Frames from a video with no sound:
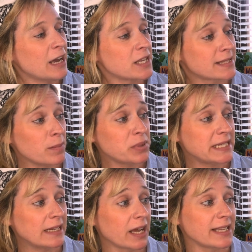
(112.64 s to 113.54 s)

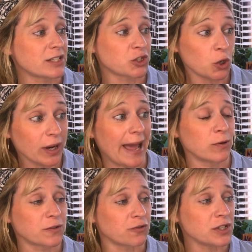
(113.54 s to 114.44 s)
Somebody like
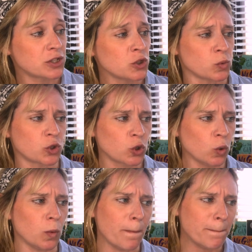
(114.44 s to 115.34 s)
Snotlout, for instance, was
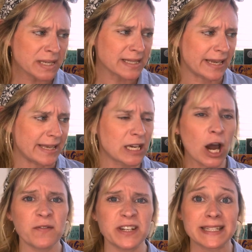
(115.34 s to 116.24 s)
tall, muscly,
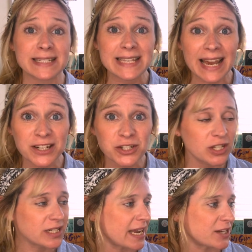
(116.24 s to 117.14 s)
covered in
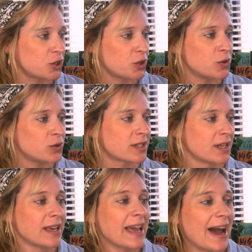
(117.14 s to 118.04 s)
skeleton tattoos,
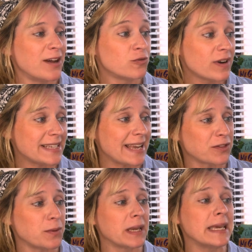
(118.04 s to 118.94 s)
and already
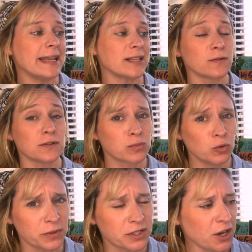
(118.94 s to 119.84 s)
had the beginnings of a
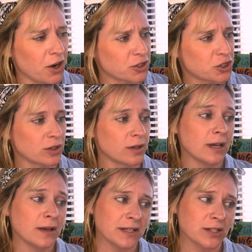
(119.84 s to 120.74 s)
small moustache.
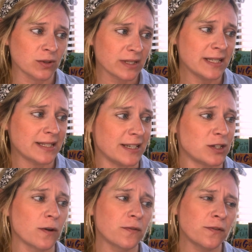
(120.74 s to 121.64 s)
This
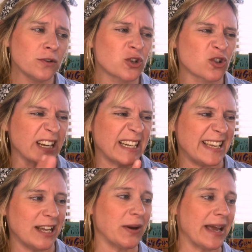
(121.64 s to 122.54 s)
consisted of a few straggly
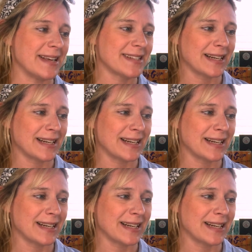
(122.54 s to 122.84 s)
yellow hairs